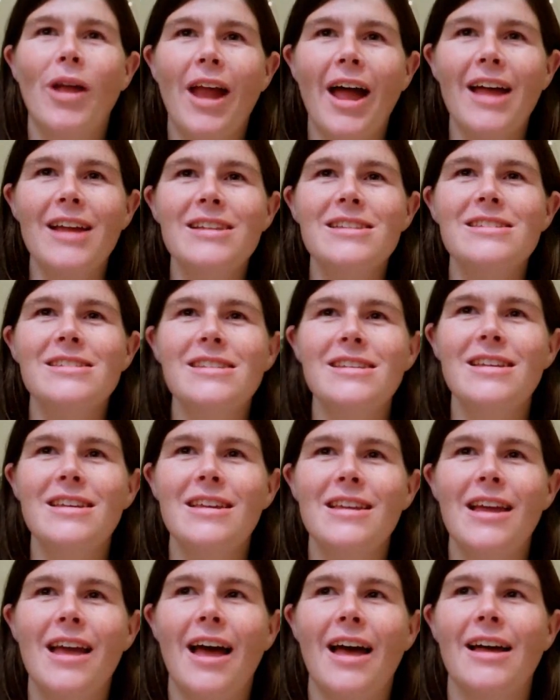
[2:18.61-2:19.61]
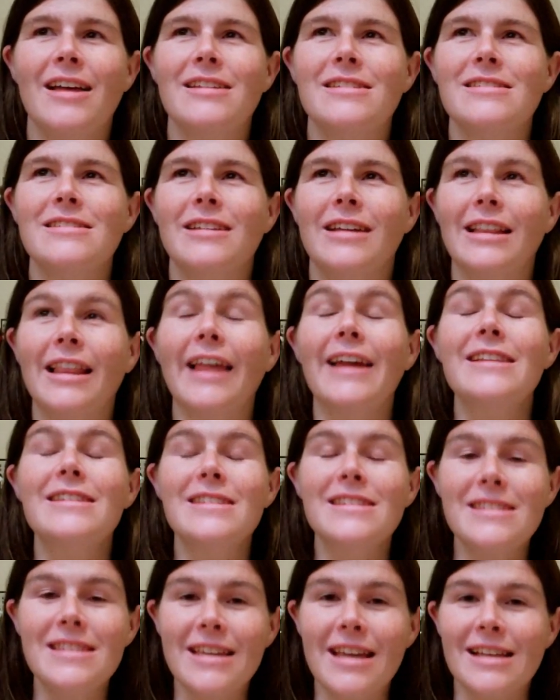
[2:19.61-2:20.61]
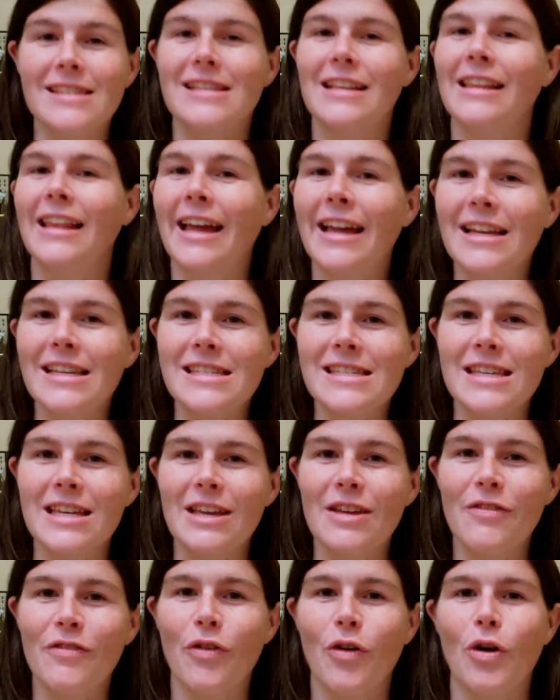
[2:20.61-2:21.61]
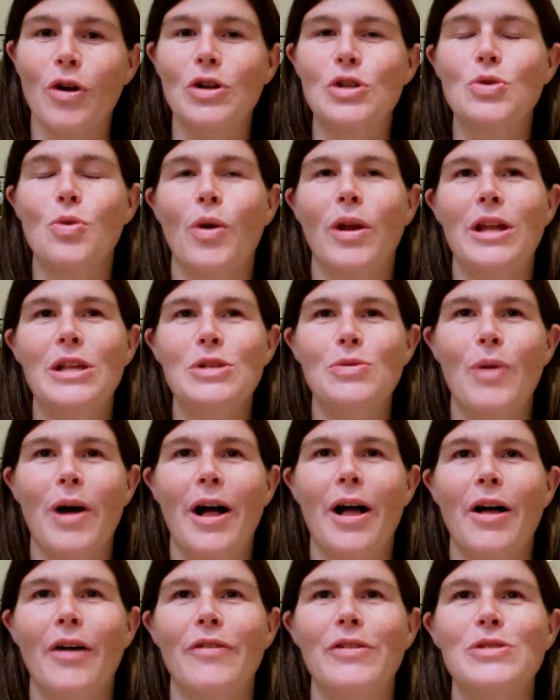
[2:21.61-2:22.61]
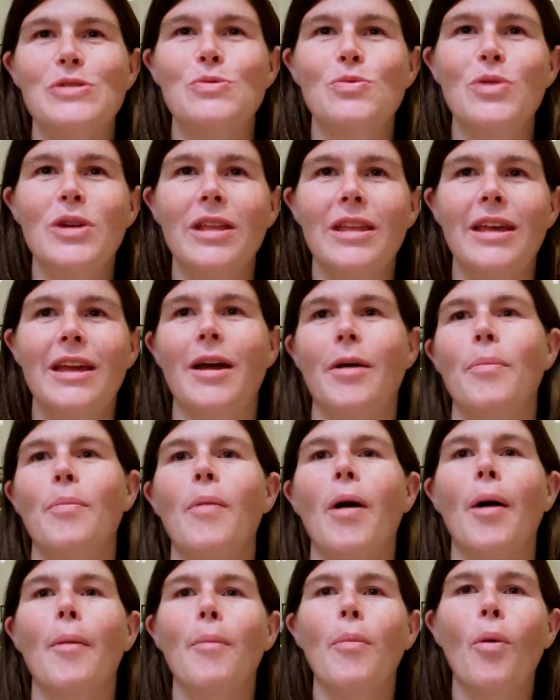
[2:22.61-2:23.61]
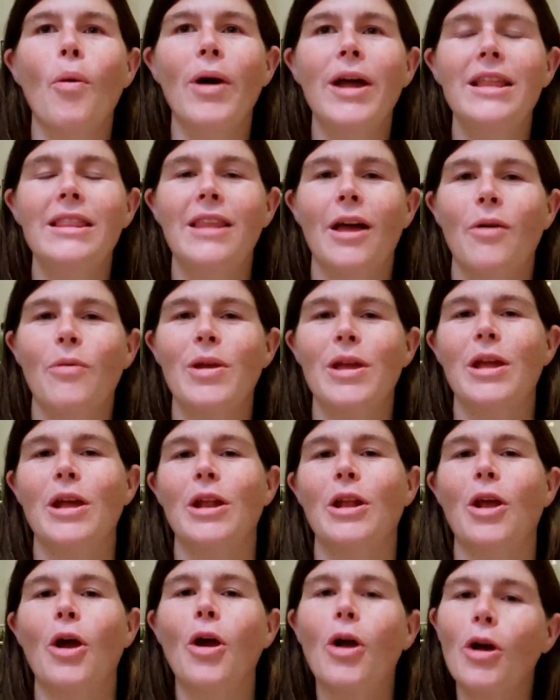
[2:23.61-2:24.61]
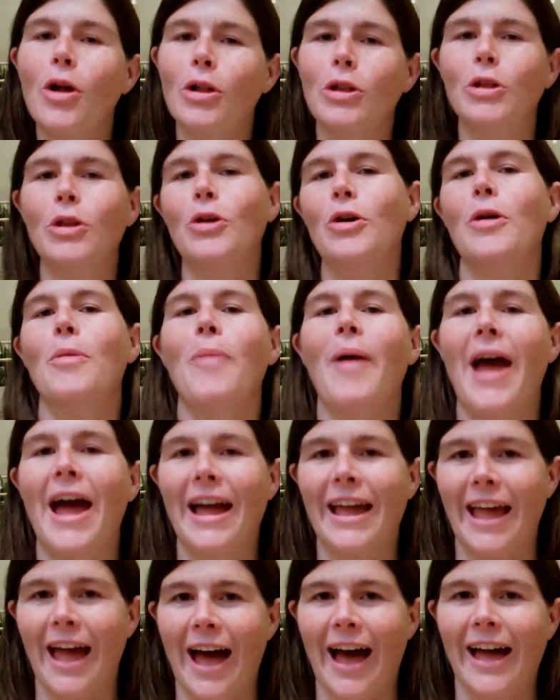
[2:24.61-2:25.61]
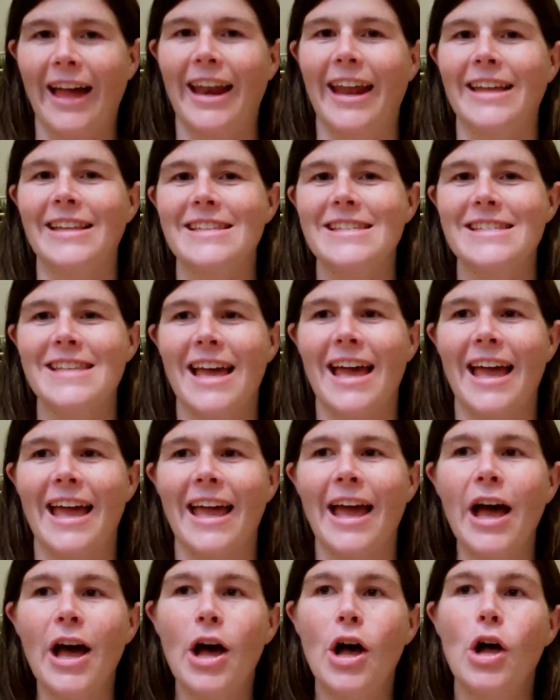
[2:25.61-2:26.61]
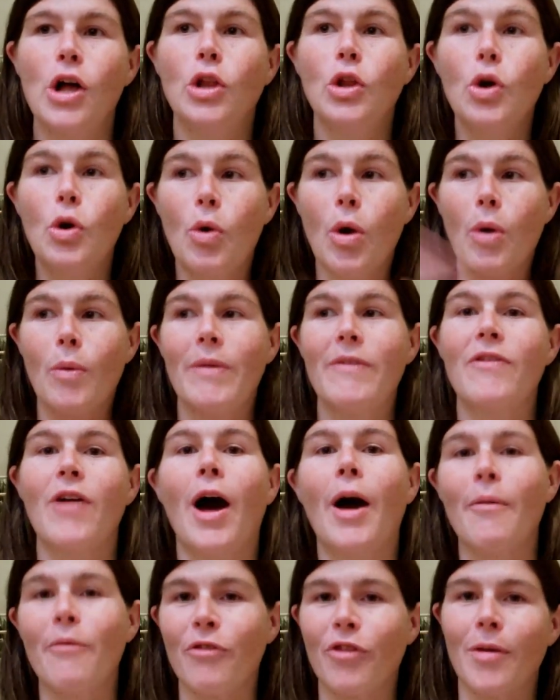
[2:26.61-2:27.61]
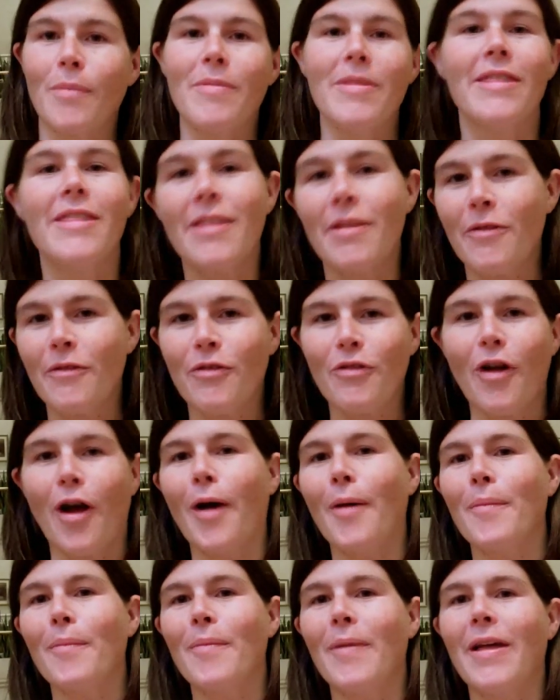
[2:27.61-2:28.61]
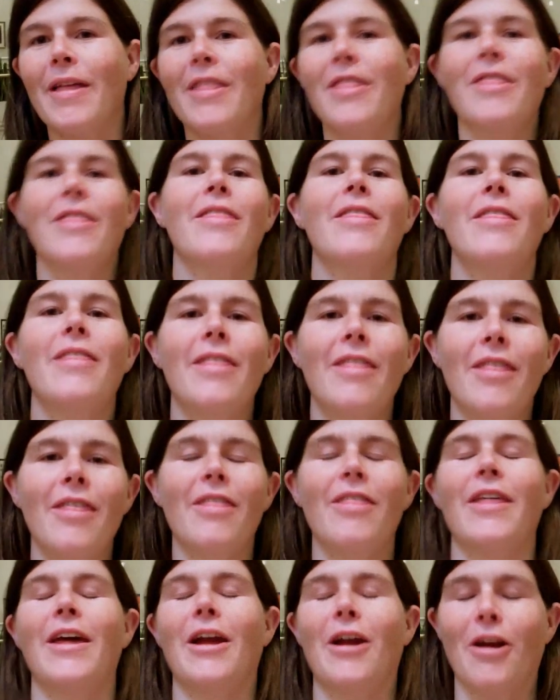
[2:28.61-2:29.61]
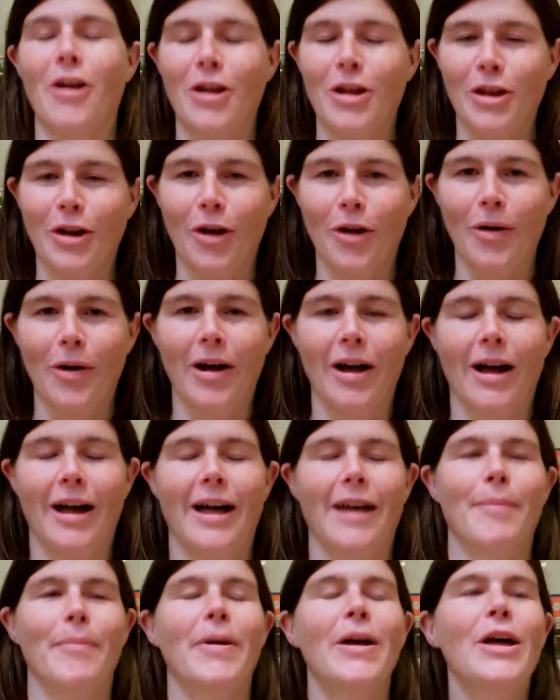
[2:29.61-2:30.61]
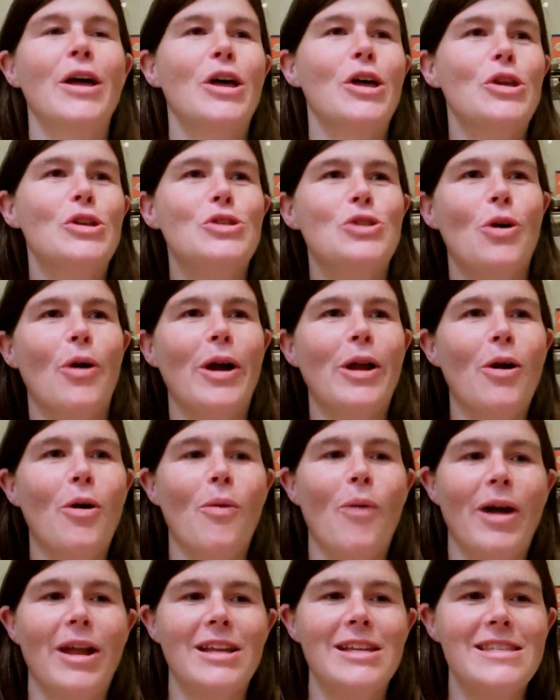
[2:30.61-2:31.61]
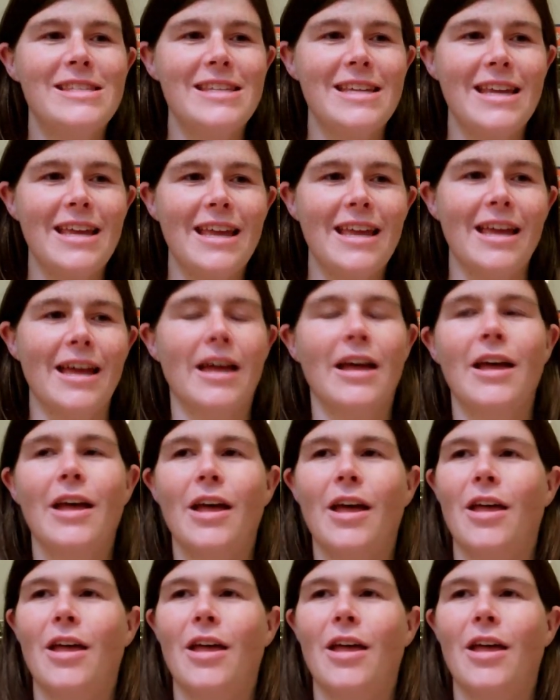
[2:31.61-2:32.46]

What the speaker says: What I see as, I'd like to see as a legacy for 2012 is really a point that we can look back on and say, look where we've come from there, you know. So I don't want to see